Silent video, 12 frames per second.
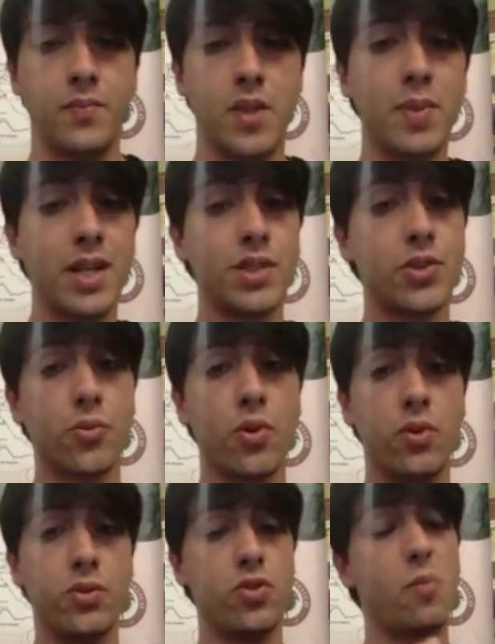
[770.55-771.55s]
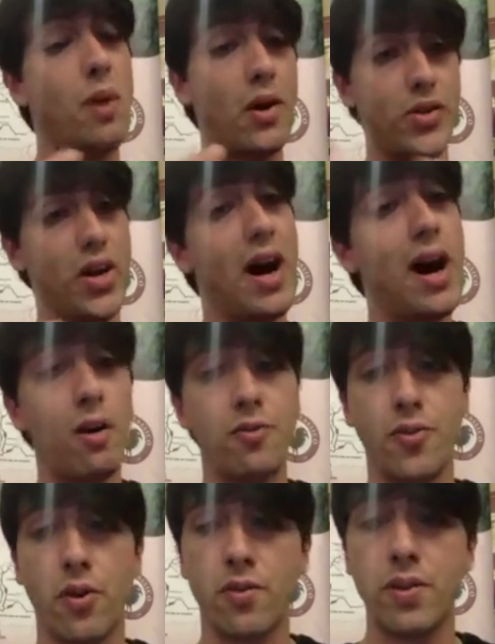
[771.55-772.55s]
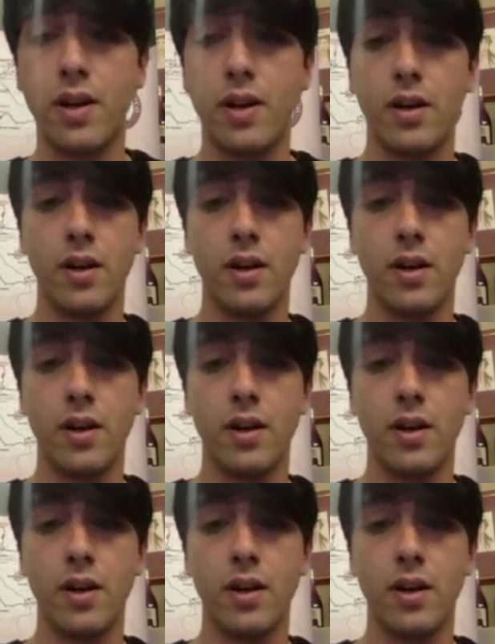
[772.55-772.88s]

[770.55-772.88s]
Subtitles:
they begin to grow to about half or